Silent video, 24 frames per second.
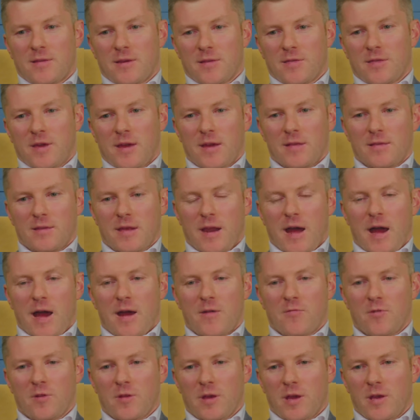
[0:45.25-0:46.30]
the thing that I
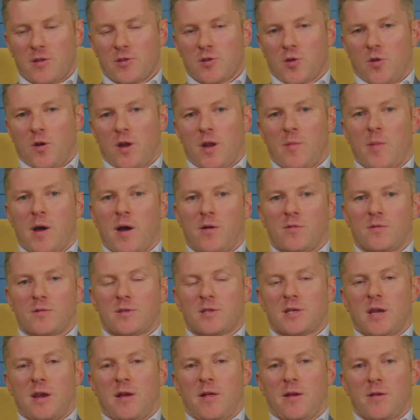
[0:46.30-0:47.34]
really enjoyed about
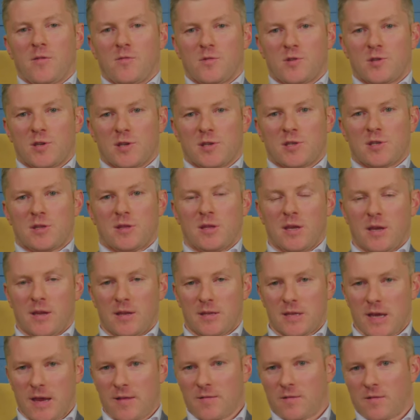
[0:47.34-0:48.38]
sailing was just the
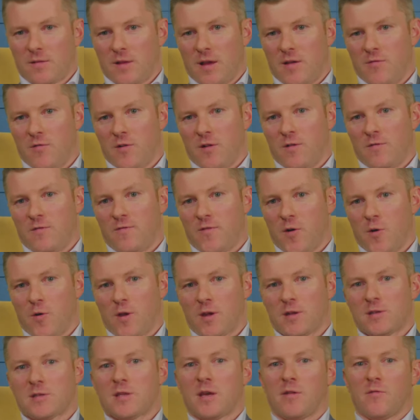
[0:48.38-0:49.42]
intense level of
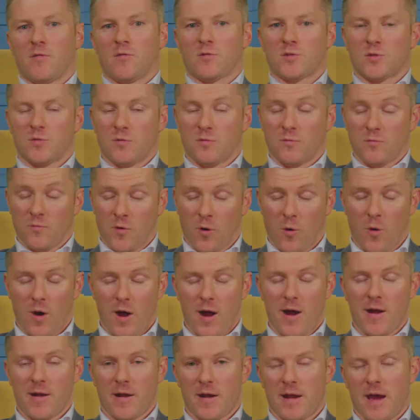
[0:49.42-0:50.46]
focus that was
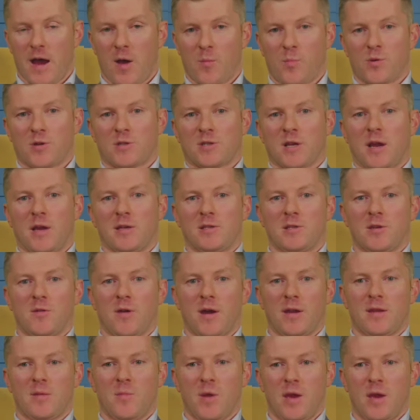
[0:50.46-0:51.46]
required and how precise you had to